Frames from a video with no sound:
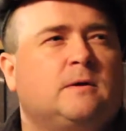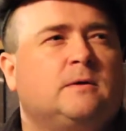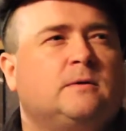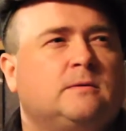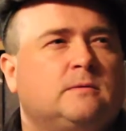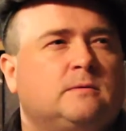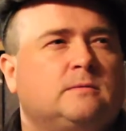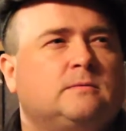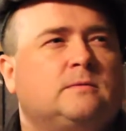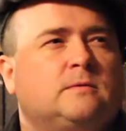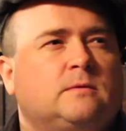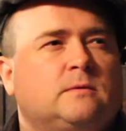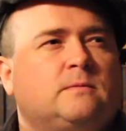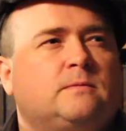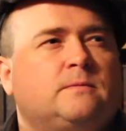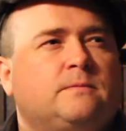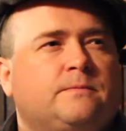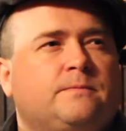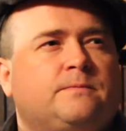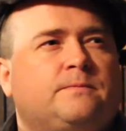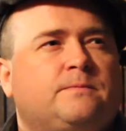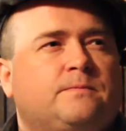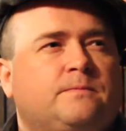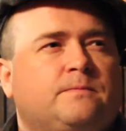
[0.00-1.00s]

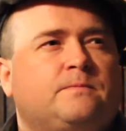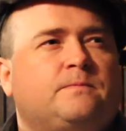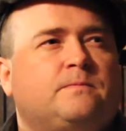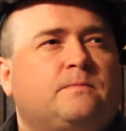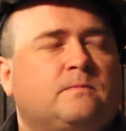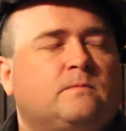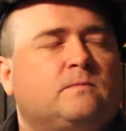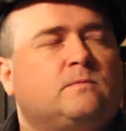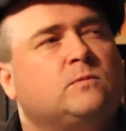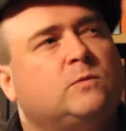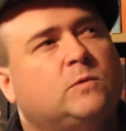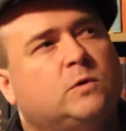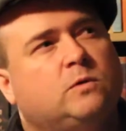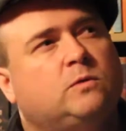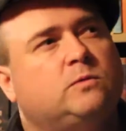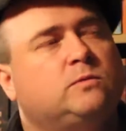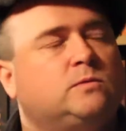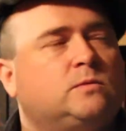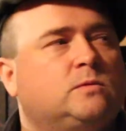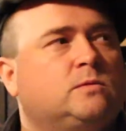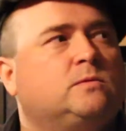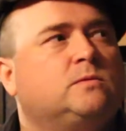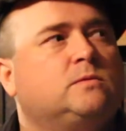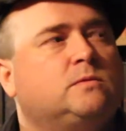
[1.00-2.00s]

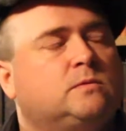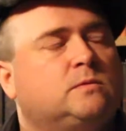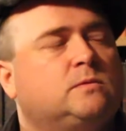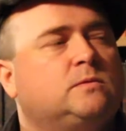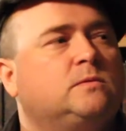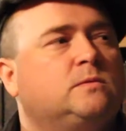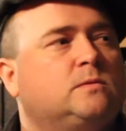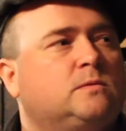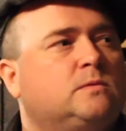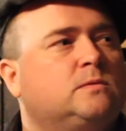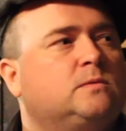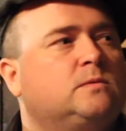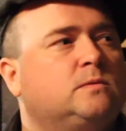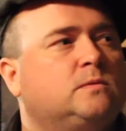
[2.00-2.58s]
No one is speaking in this clip.